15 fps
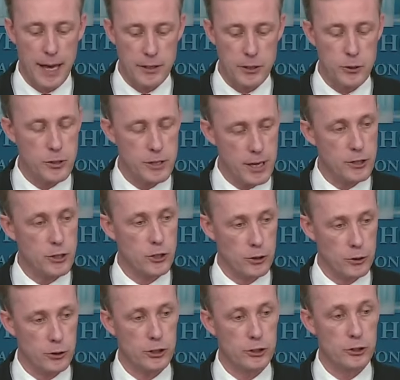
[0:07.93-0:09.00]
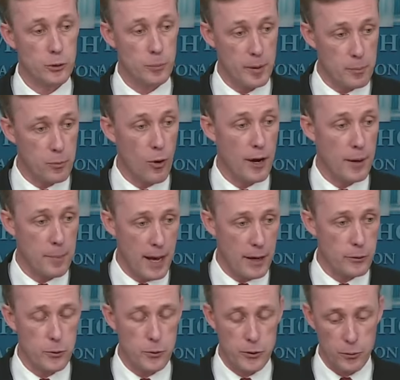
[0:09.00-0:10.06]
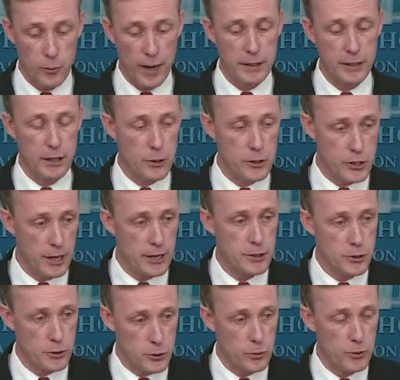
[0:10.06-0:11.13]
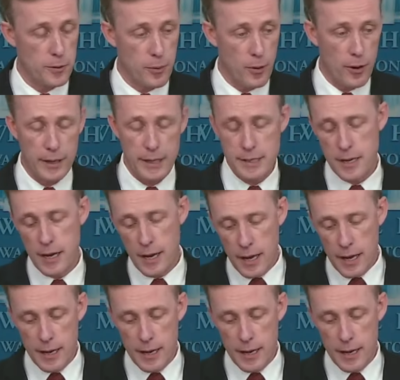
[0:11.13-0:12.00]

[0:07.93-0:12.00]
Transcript: that two state solution should be brought about through direct negotiations through the parties,